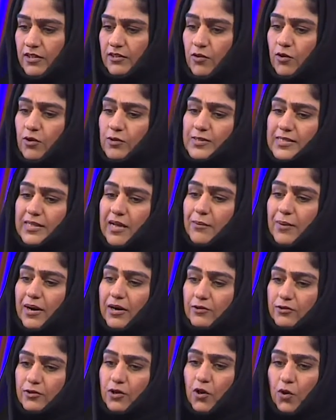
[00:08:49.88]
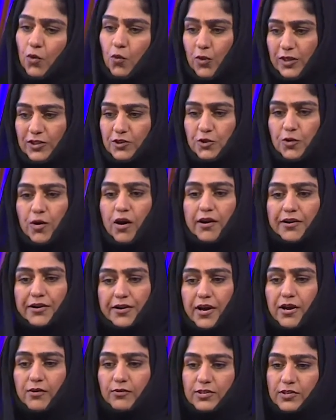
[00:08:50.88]
it's not always about what you
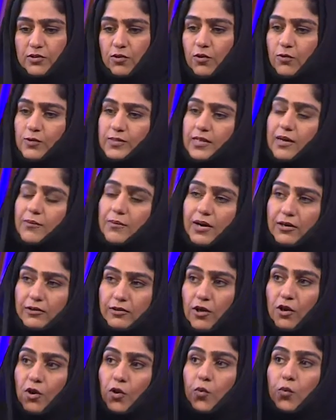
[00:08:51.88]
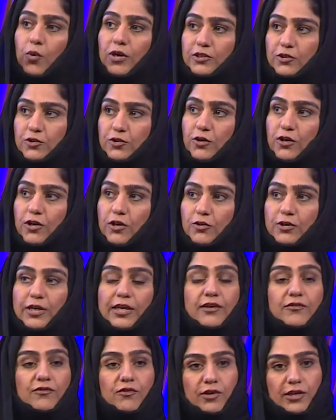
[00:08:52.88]
are now. It's always about what you are
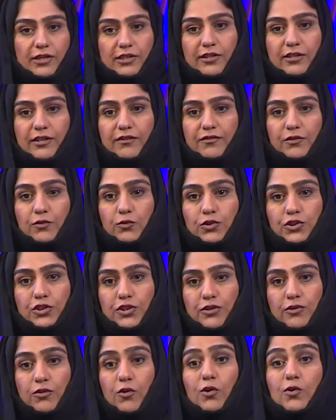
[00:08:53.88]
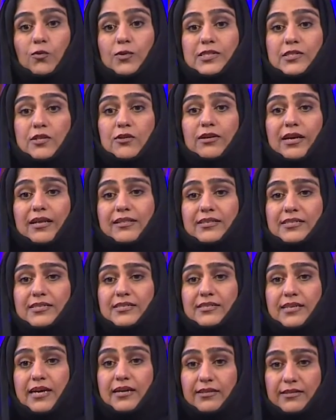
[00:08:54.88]
looking for it in the future. Always look at
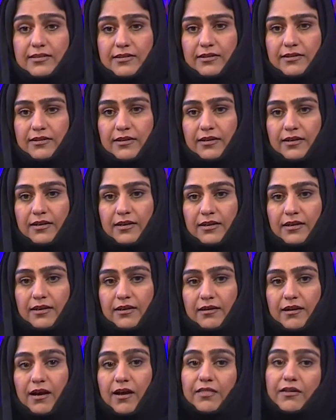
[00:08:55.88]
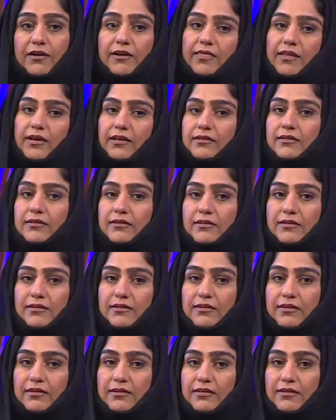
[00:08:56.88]
the sector rather than
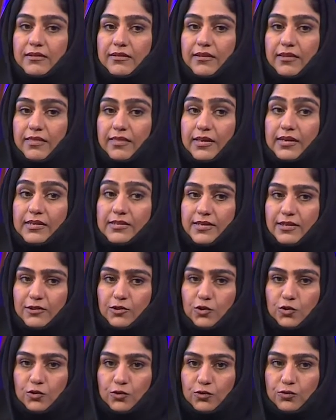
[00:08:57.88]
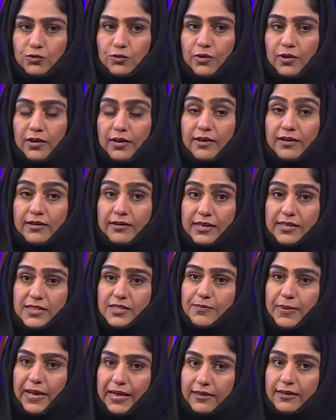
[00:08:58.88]
the things that you do.
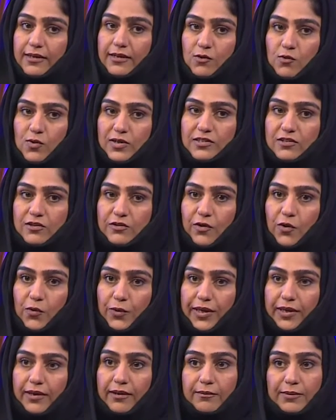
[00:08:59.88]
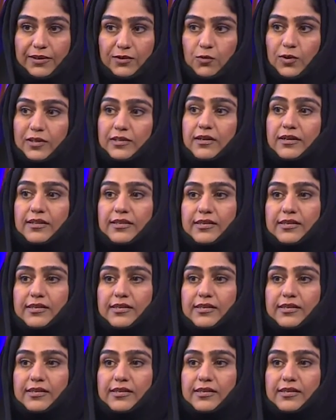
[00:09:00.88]
Yes, banking was growing, but